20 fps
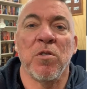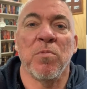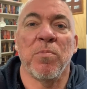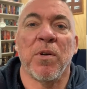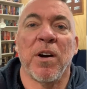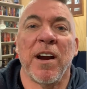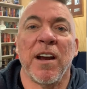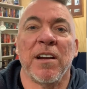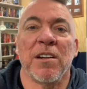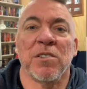
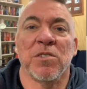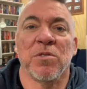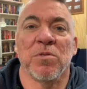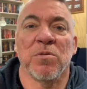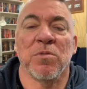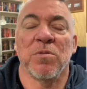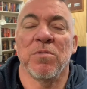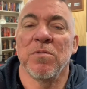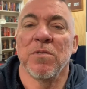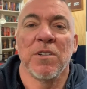breaks
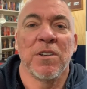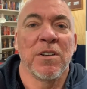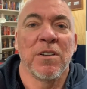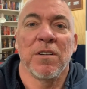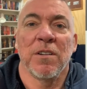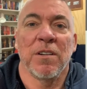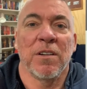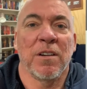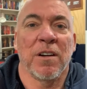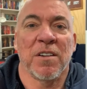or,
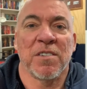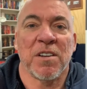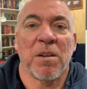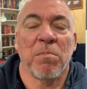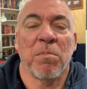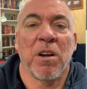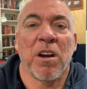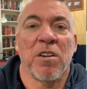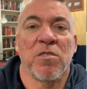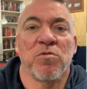you know,
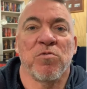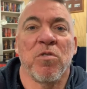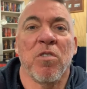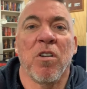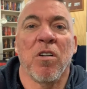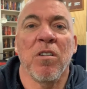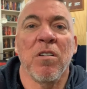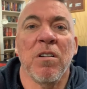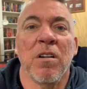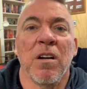something goes
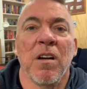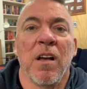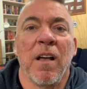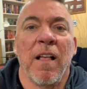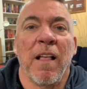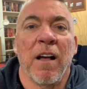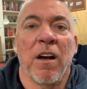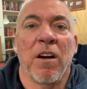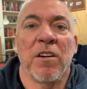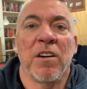wrong,
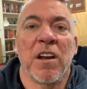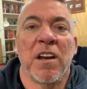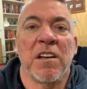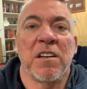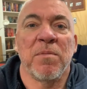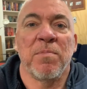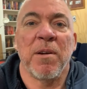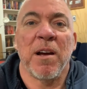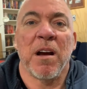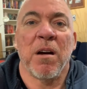I need
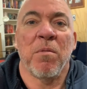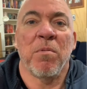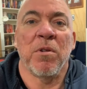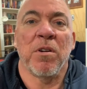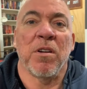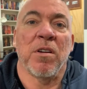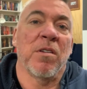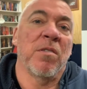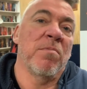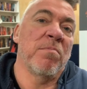to be able
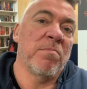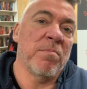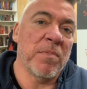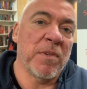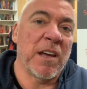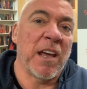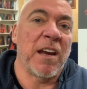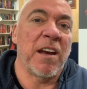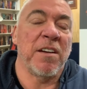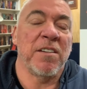to
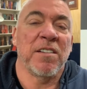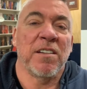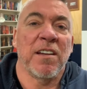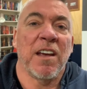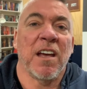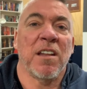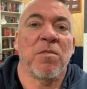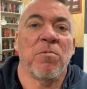get into the other